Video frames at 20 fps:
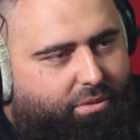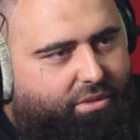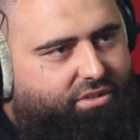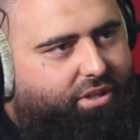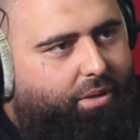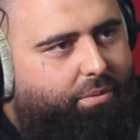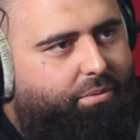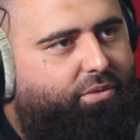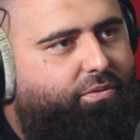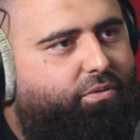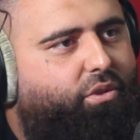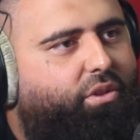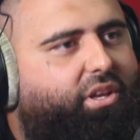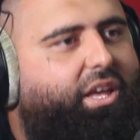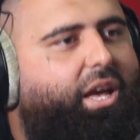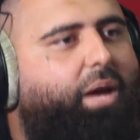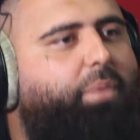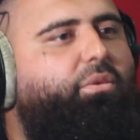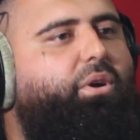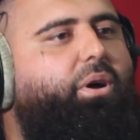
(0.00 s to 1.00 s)
something for the
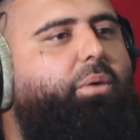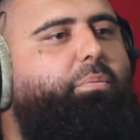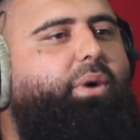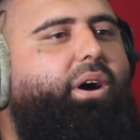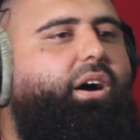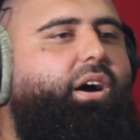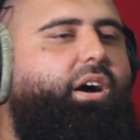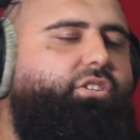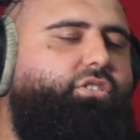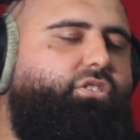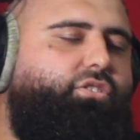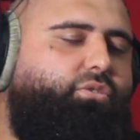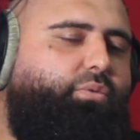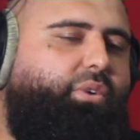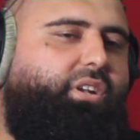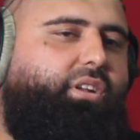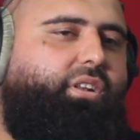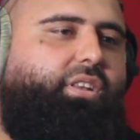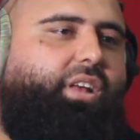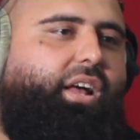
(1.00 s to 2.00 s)
camera, but I just
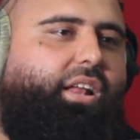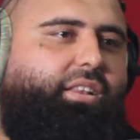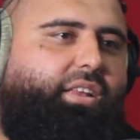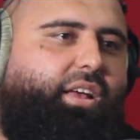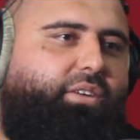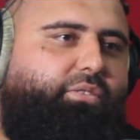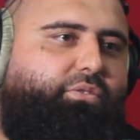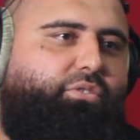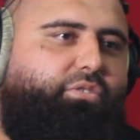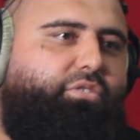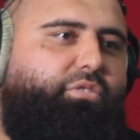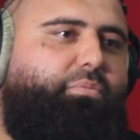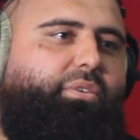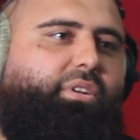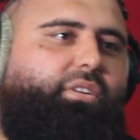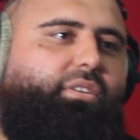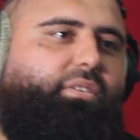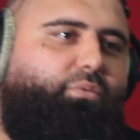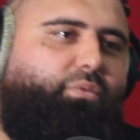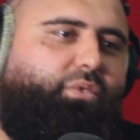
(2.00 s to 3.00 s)
went and done that for him,
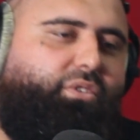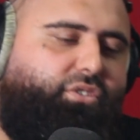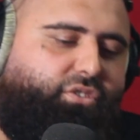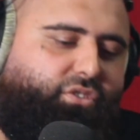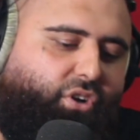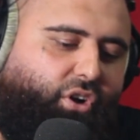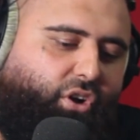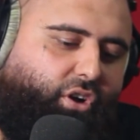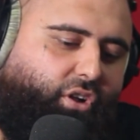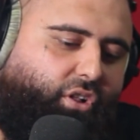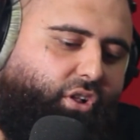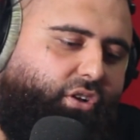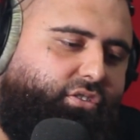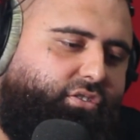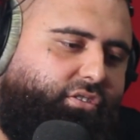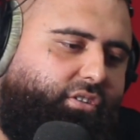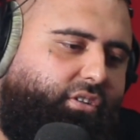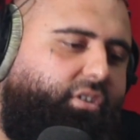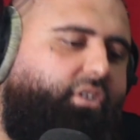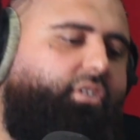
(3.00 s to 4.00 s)
and we just got close,
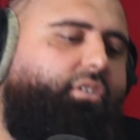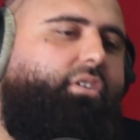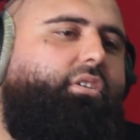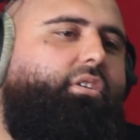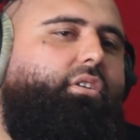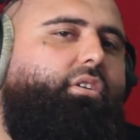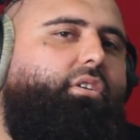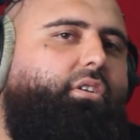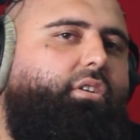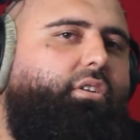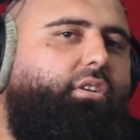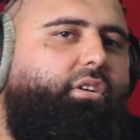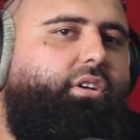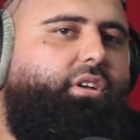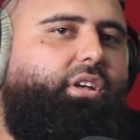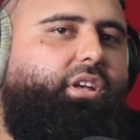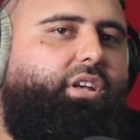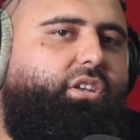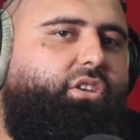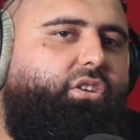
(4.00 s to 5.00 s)
and
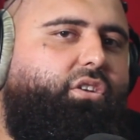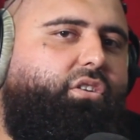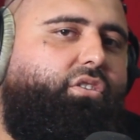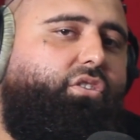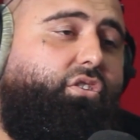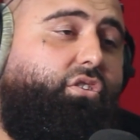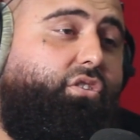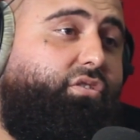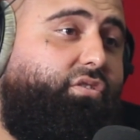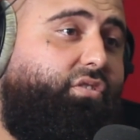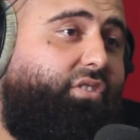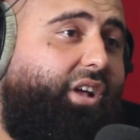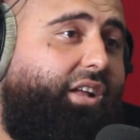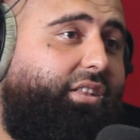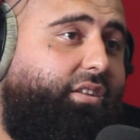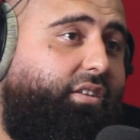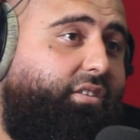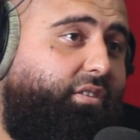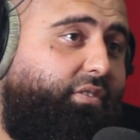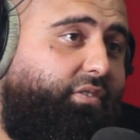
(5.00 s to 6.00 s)
you start
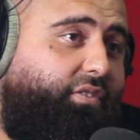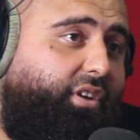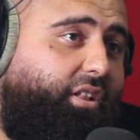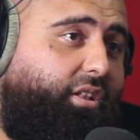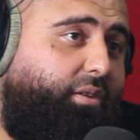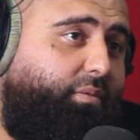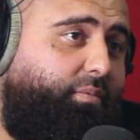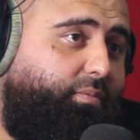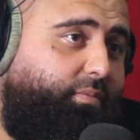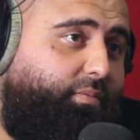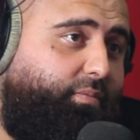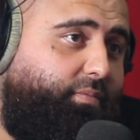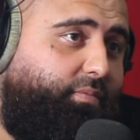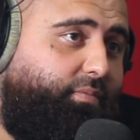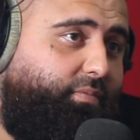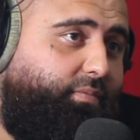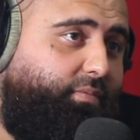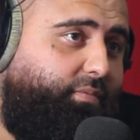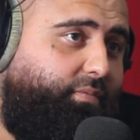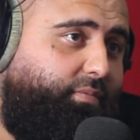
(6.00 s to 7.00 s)
to develop
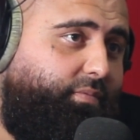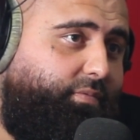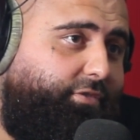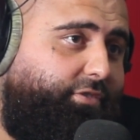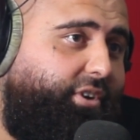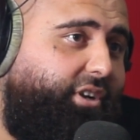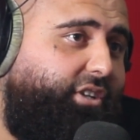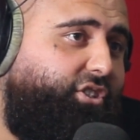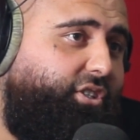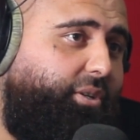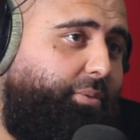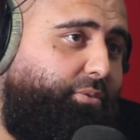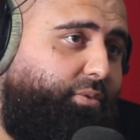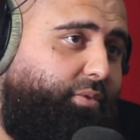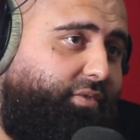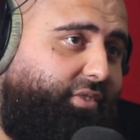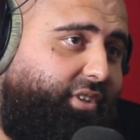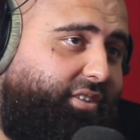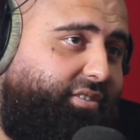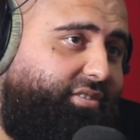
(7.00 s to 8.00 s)
friendships
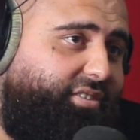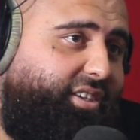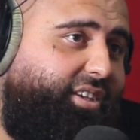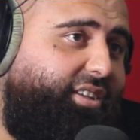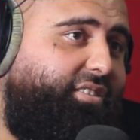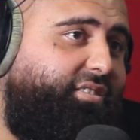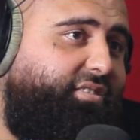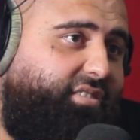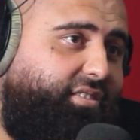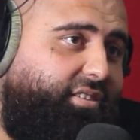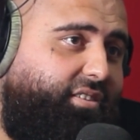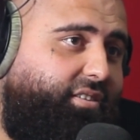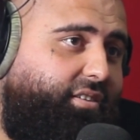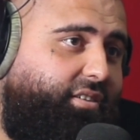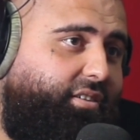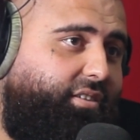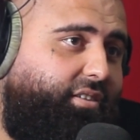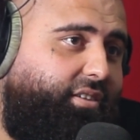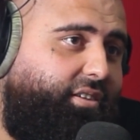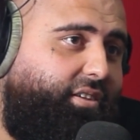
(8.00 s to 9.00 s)
with these kids,
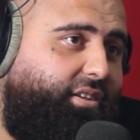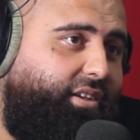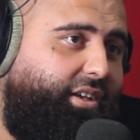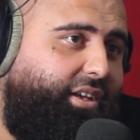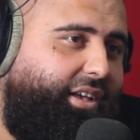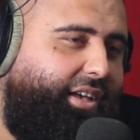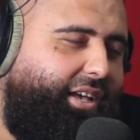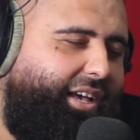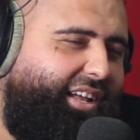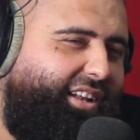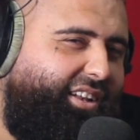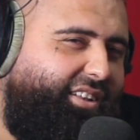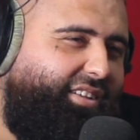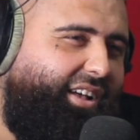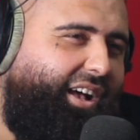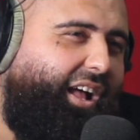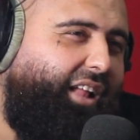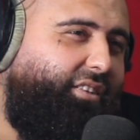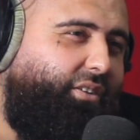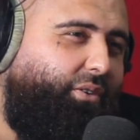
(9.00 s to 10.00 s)
and it's
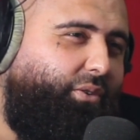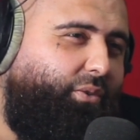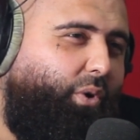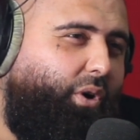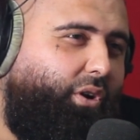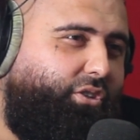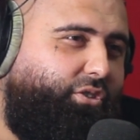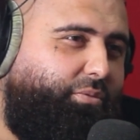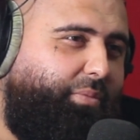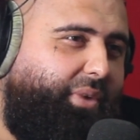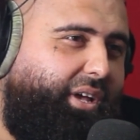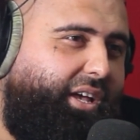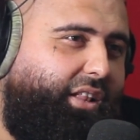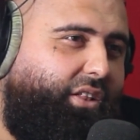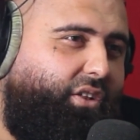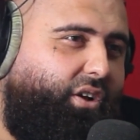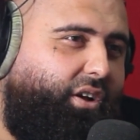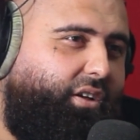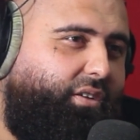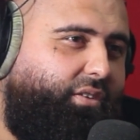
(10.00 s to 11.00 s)
hard to watch, man.
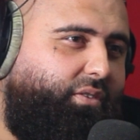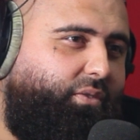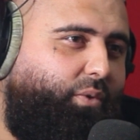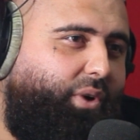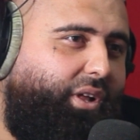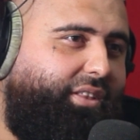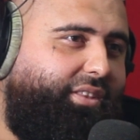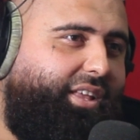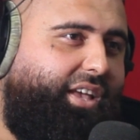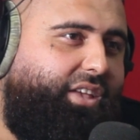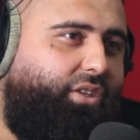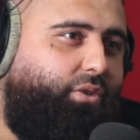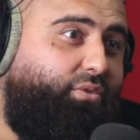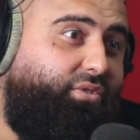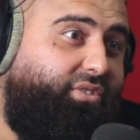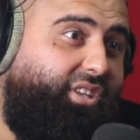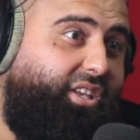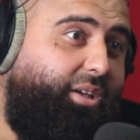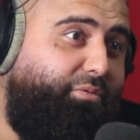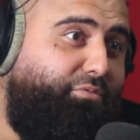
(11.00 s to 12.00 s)
Like one day you'll
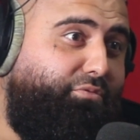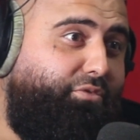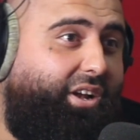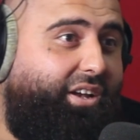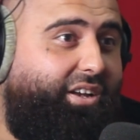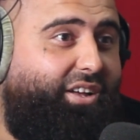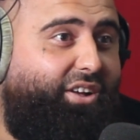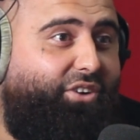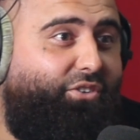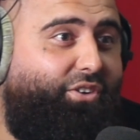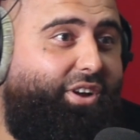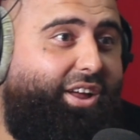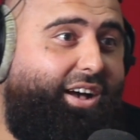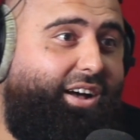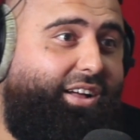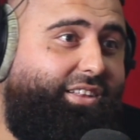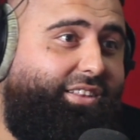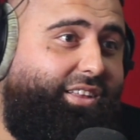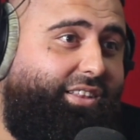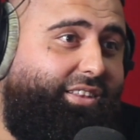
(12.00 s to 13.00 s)
see them running
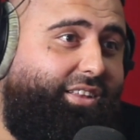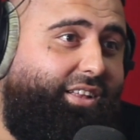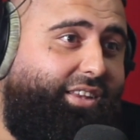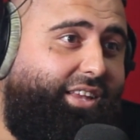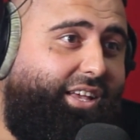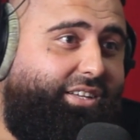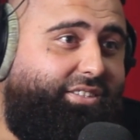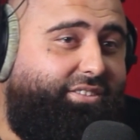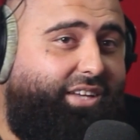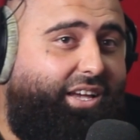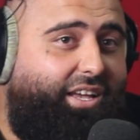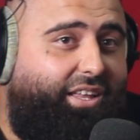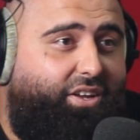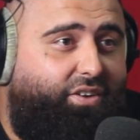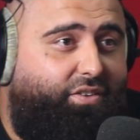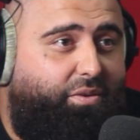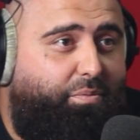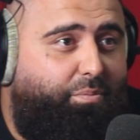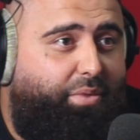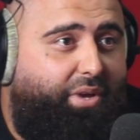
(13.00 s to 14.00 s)
around, and the next day they're
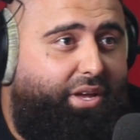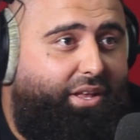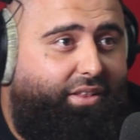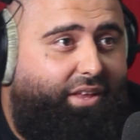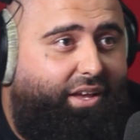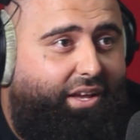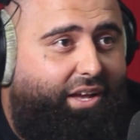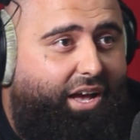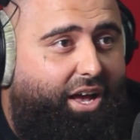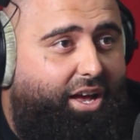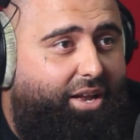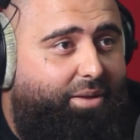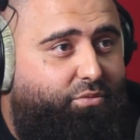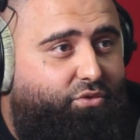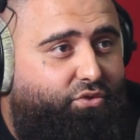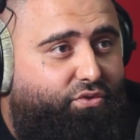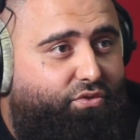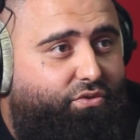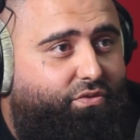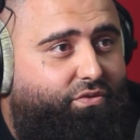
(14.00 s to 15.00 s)
in bed, they can't
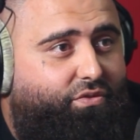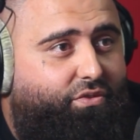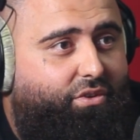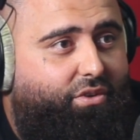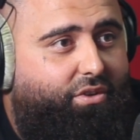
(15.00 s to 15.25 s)
move.